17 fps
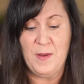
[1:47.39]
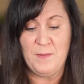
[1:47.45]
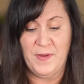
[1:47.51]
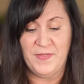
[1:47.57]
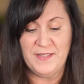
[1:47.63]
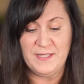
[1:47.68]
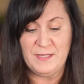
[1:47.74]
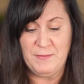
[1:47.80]

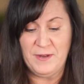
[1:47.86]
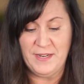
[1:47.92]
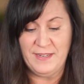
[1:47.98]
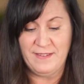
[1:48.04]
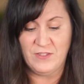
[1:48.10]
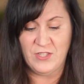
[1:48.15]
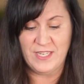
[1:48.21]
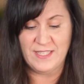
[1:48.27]
but the
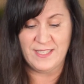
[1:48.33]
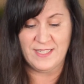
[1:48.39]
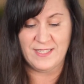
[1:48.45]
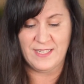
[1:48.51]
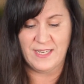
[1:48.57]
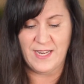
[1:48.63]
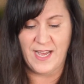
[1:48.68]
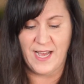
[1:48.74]
Spirit of Jesus
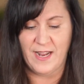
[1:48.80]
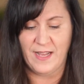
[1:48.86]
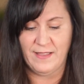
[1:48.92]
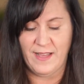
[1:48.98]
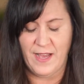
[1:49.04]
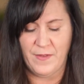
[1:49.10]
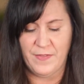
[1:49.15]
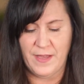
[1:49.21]
did not
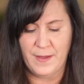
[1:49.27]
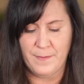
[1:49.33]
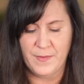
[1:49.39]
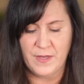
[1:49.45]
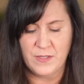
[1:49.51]
allow them.